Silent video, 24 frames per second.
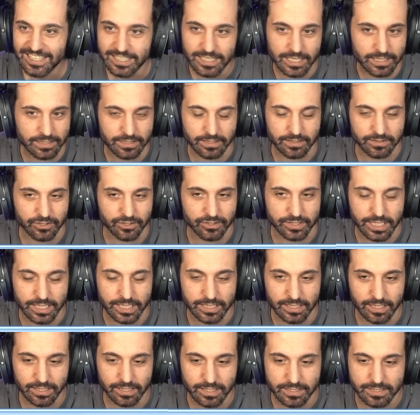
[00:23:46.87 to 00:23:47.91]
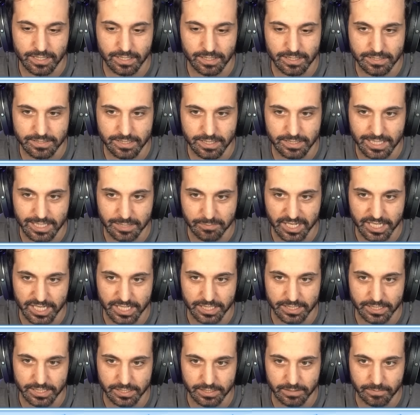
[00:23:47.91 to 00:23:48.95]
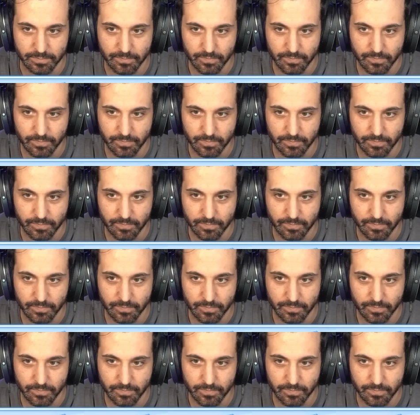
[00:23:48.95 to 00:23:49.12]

They're dead unless they attack my hand here.